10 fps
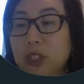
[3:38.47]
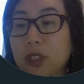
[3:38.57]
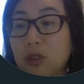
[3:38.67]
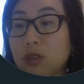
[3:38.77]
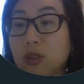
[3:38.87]

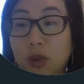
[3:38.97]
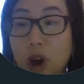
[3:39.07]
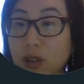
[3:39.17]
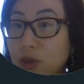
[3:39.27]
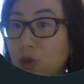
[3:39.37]
you could
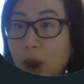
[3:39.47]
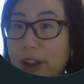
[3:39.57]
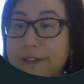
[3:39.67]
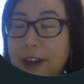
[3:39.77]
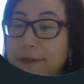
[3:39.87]
also
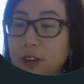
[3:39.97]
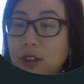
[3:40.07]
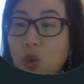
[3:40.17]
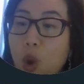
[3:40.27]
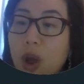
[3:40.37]
qualify for
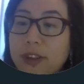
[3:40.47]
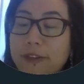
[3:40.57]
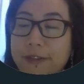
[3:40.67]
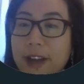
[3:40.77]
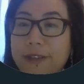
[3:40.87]
the
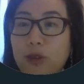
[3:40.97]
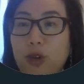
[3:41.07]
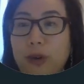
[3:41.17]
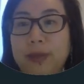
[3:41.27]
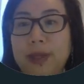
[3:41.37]
105
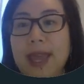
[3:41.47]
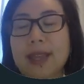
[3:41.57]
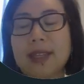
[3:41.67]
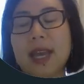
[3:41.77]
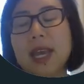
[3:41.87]
HR plan.